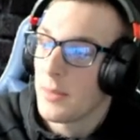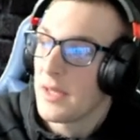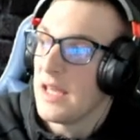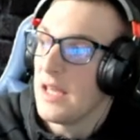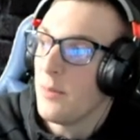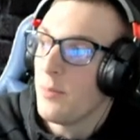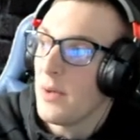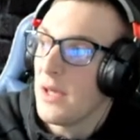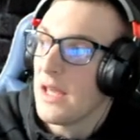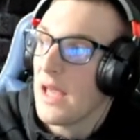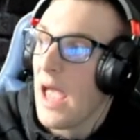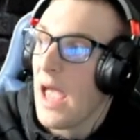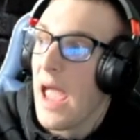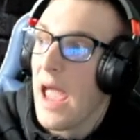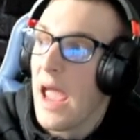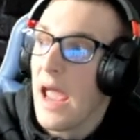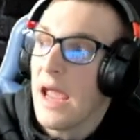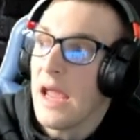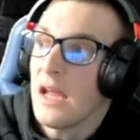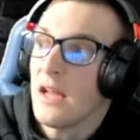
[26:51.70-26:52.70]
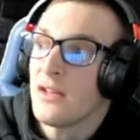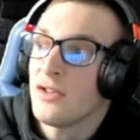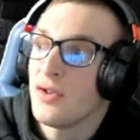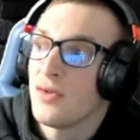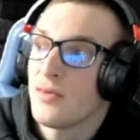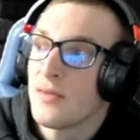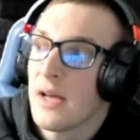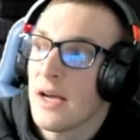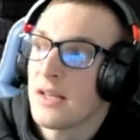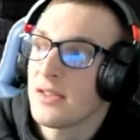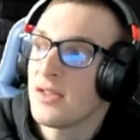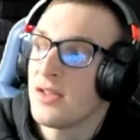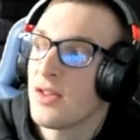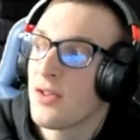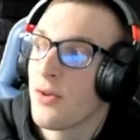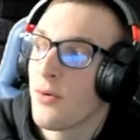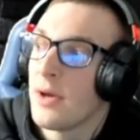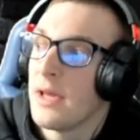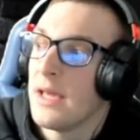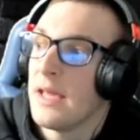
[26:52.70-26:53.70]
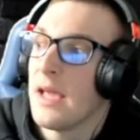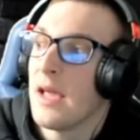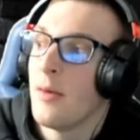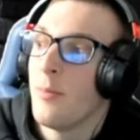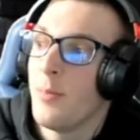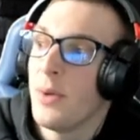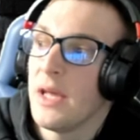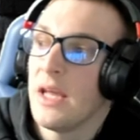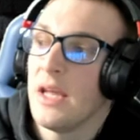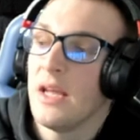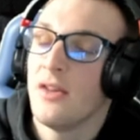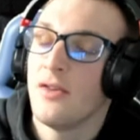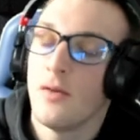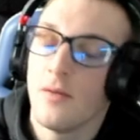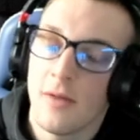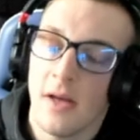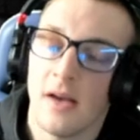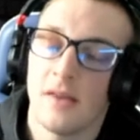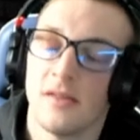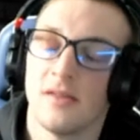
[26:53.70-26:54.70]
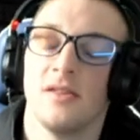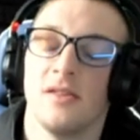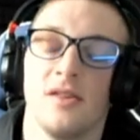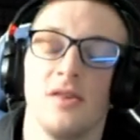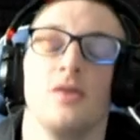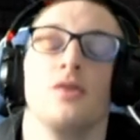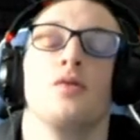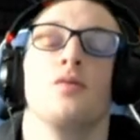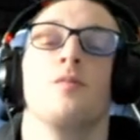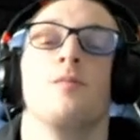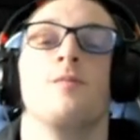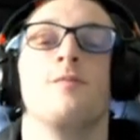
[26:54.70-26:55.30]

keeping A 2003 and B 2002.